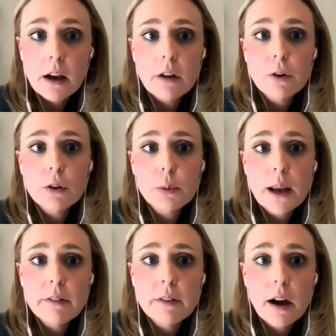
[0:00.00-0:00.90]
Of course, we
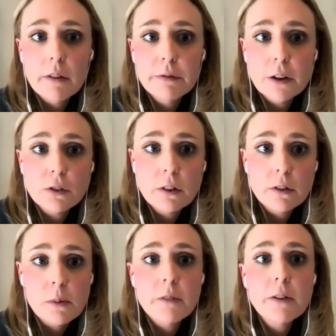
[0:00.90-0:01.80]
have a federal
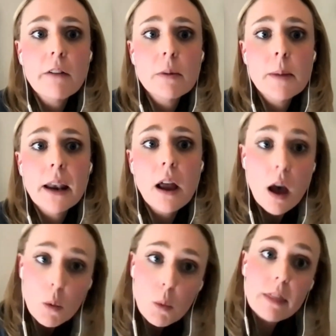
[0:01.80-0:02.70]
system of government
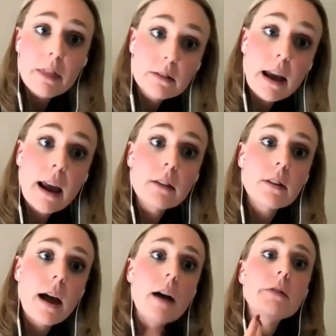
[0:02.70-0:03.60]
where the states
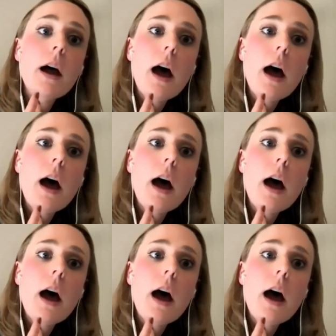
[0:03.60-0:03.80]
have